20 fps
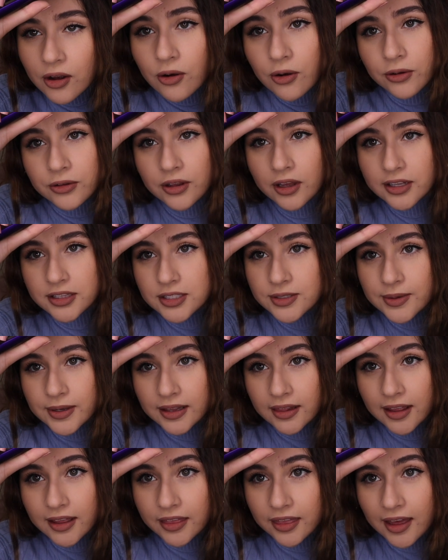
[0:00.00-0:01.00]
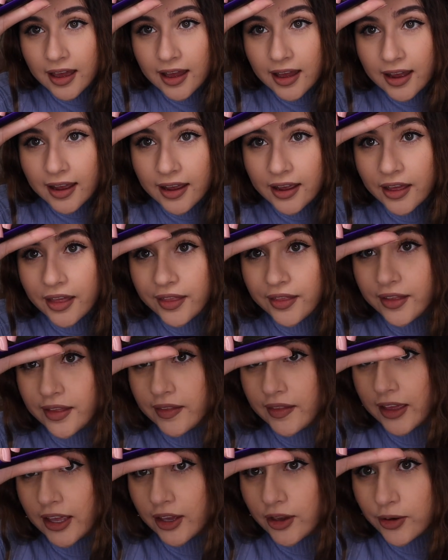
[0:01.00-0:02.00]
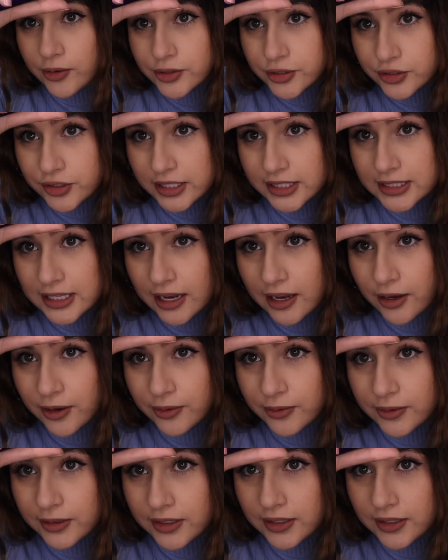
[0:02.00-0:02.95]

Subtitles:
hold on to it like that, and then like go straight down,